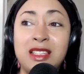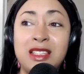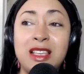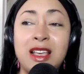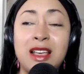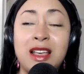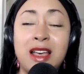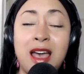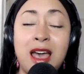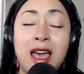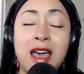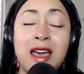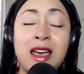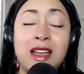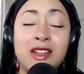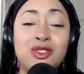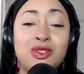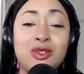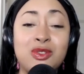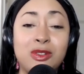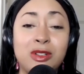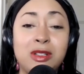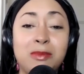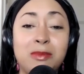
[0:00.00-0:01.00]
I, I
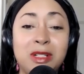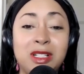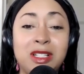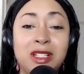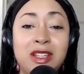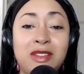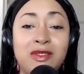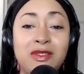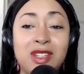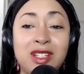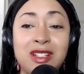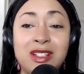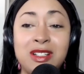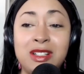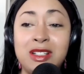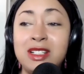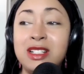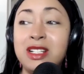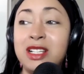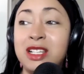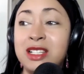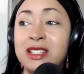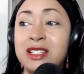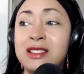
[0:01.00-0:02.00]
truly believe the
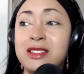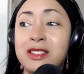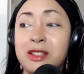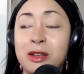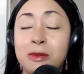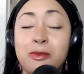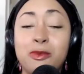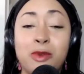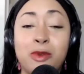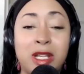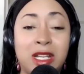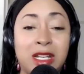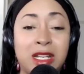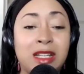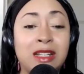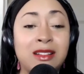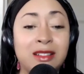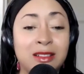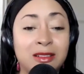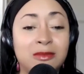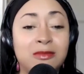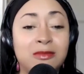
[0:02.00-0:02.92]
good ends up winning.